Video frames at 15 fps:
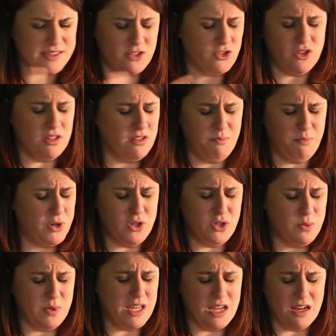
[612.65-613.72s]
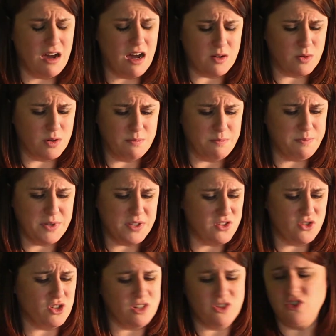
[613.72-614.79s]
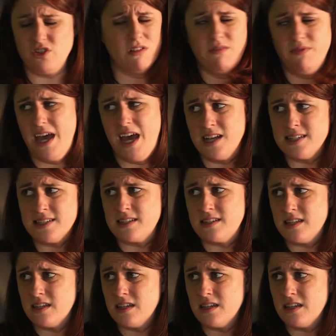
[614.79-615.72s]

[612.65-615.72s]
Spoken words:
I shouldn't have put you in that awkward position. I shouldn't have asked.